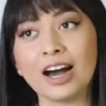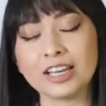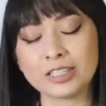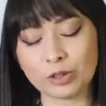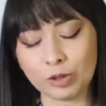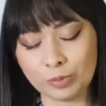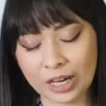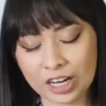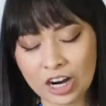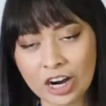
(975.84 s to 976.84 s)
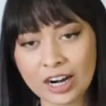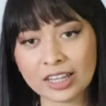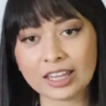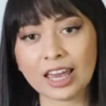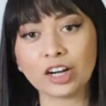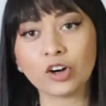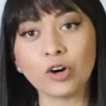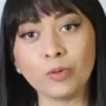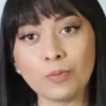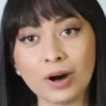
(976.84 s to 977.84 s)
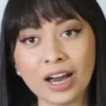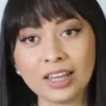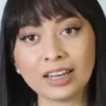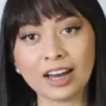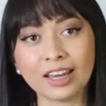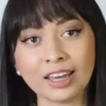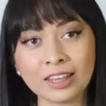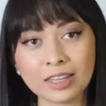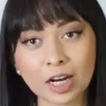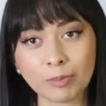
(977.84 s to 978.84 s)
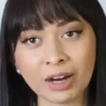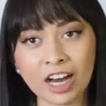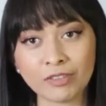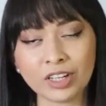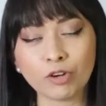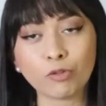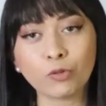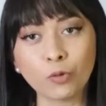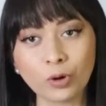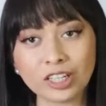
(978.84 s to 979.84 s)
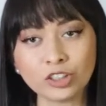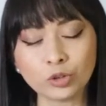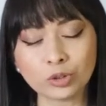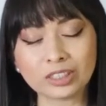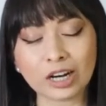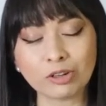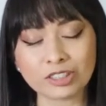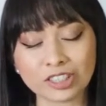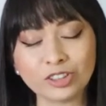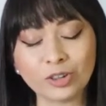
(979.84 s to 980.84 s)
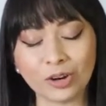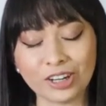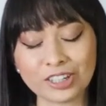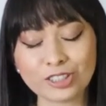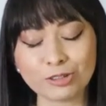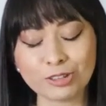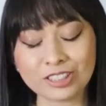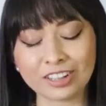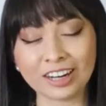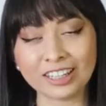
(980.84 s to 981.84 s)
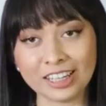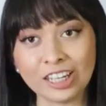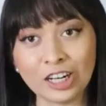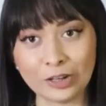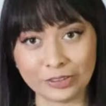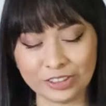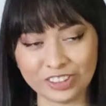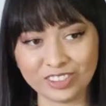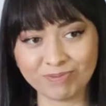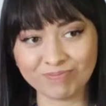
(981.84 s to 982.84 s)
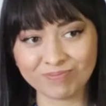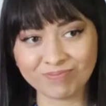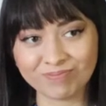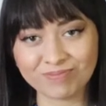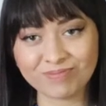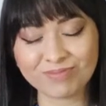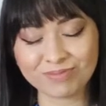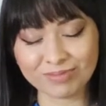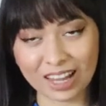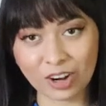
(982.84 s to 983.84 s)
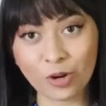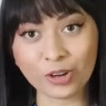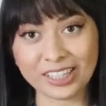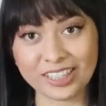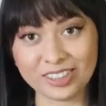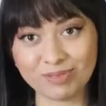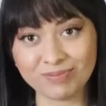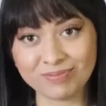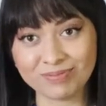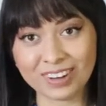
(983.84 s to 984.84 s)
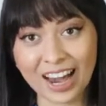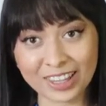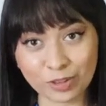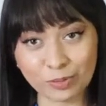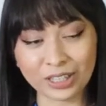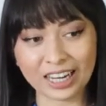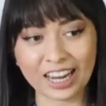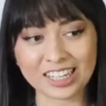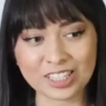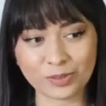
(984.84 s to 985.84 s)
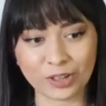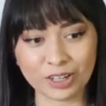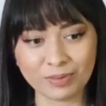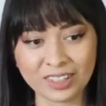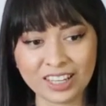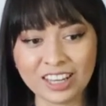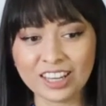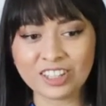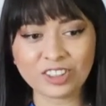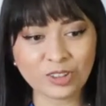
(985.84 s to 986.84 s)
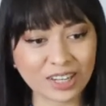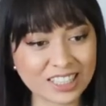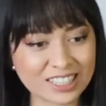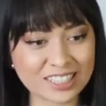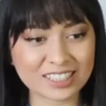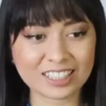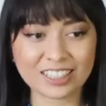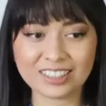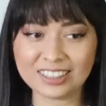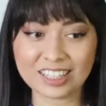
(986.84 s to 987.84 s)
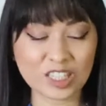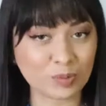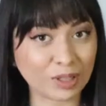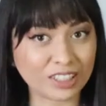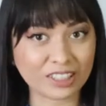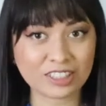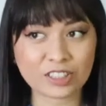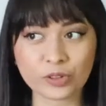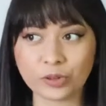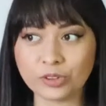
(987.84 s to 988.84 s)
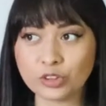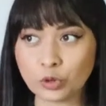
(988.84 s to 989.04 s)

I sold my car and combined, I ended up having $42,000 to study in London. That whole year, I had the money I asked for. 2016, I spent it in school.